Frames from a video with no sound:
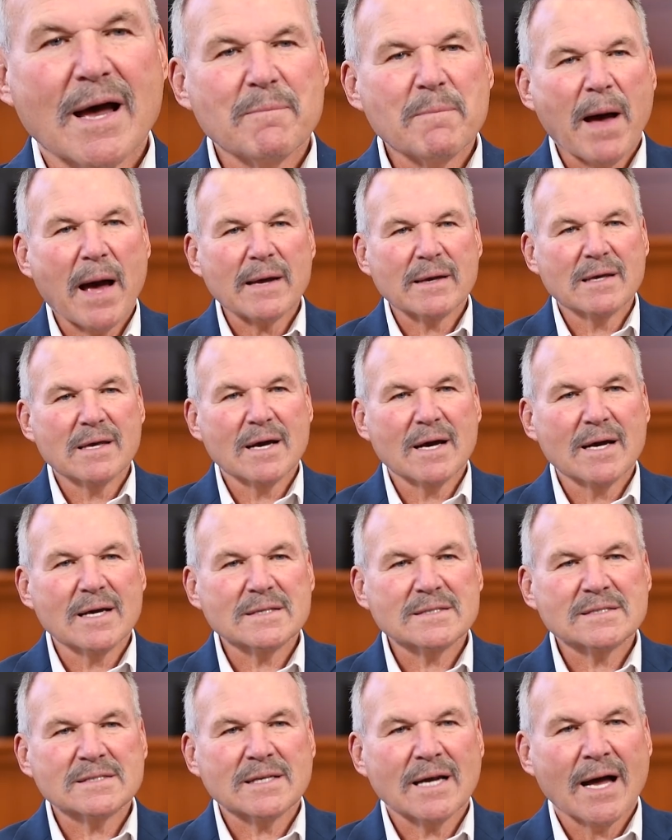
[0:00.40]
I'm Mike
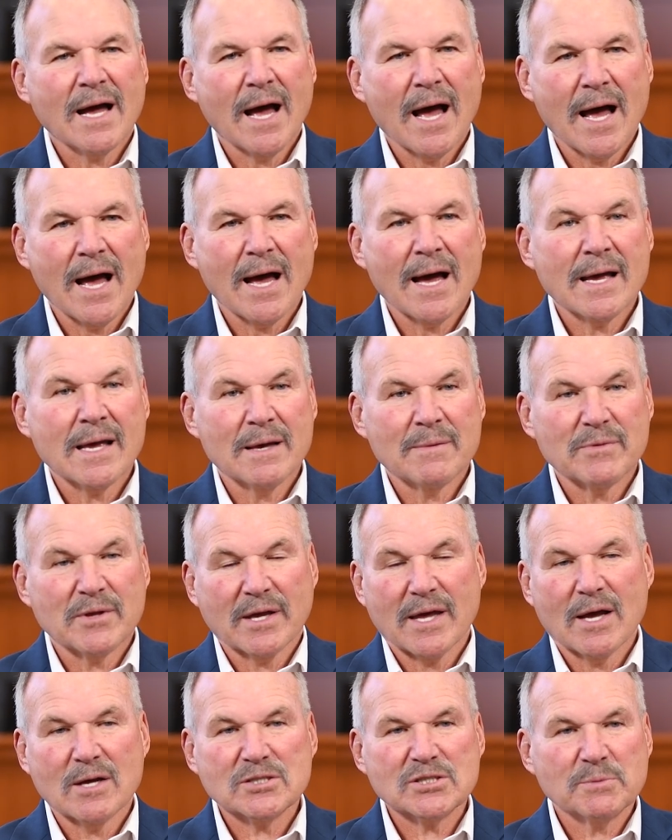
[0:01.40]
Getz. I am the
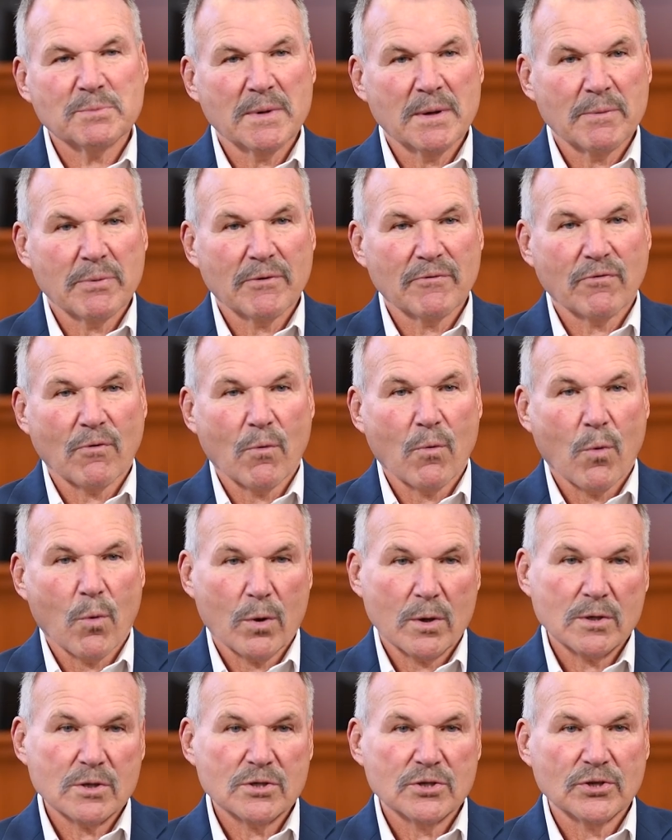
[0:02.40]
council member for
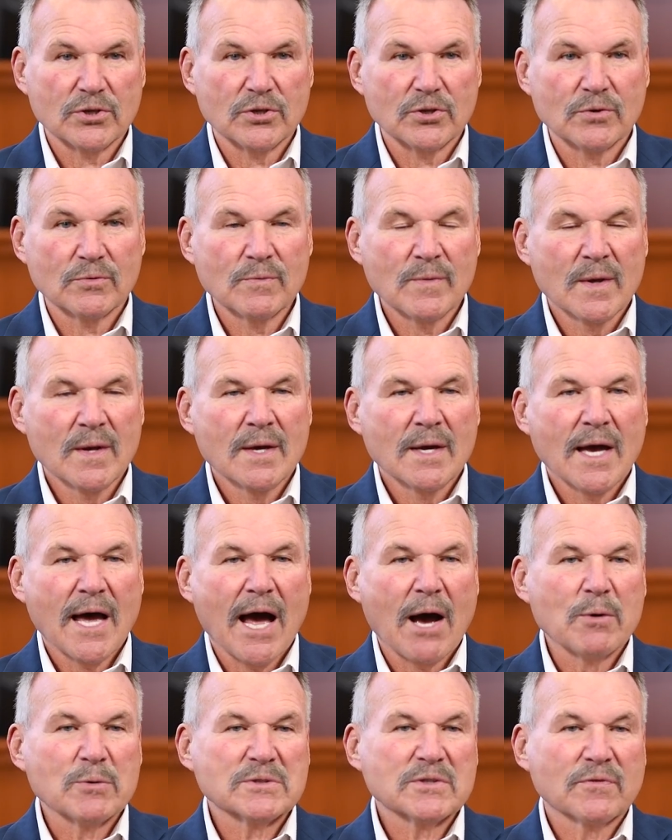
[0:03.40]
Ward 2.
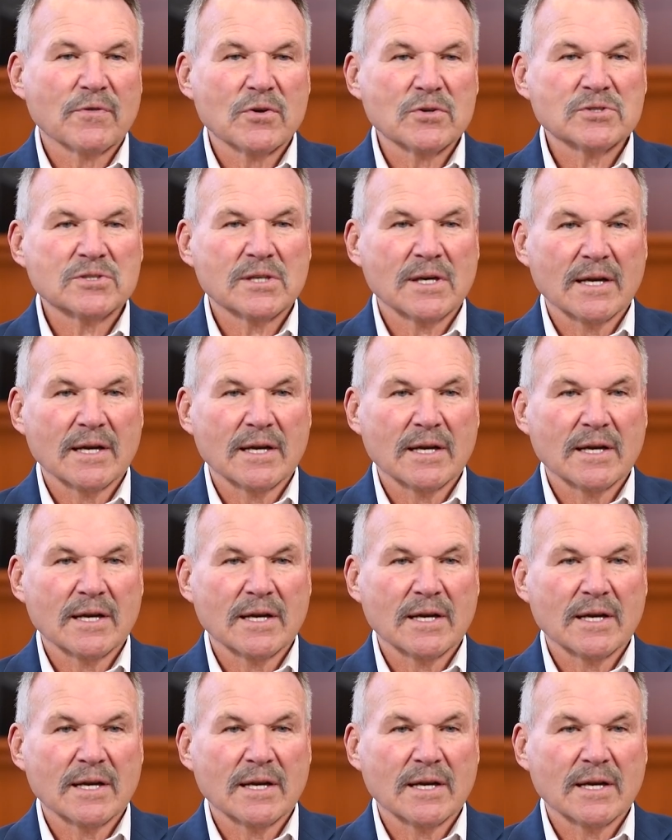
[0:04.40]
I was first